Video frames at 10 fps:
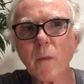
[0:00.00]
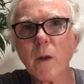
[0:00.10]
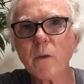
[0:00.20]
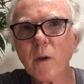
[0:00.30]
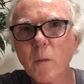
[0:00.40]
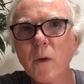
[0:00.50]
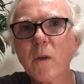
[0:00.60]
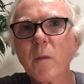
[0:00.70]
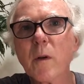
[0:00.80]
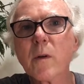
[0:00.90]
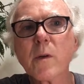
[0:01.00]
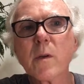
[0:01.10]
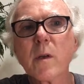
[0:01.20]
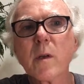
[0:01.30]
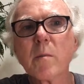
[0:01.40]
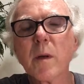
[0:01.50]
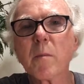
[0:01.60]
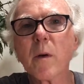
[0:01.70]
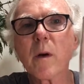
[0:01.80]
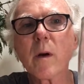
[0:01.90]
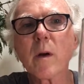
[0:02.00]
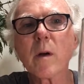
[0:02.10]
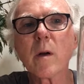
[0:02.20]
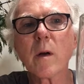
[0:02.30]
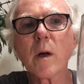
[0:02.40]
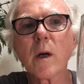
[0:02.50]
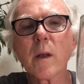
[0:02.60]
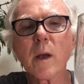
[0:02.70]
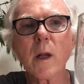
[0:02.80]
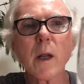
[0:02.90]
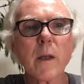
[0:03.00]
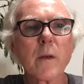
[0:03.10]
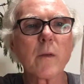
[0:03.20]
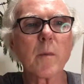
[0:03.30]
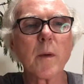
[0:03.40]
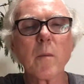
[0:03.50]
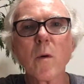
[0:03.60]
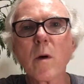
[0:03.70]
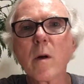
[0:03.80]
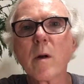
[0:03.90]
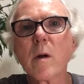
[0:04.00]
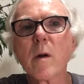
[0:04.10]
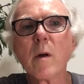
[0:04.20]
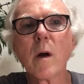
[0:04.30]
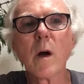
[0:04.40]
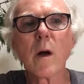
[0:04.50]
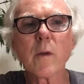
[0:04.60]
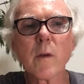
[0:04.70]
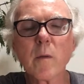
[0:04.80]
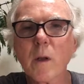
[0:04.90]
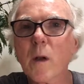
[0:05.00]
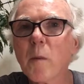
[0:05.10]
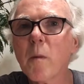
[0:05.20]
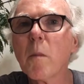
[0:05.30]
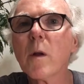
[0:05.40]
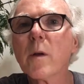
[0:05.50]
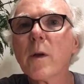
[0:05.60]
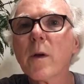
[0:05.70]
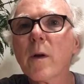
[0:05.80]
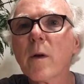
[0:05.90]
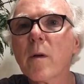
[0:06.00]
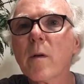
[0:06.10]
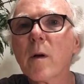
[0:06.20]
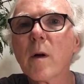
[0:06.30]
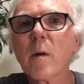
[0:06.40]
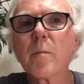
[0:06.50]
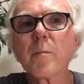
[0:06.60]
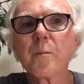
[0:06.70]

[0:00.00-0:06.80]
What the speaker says: somewhat similar to the Bitburger. I think I like this a bit more. It seems a little bit maltier. And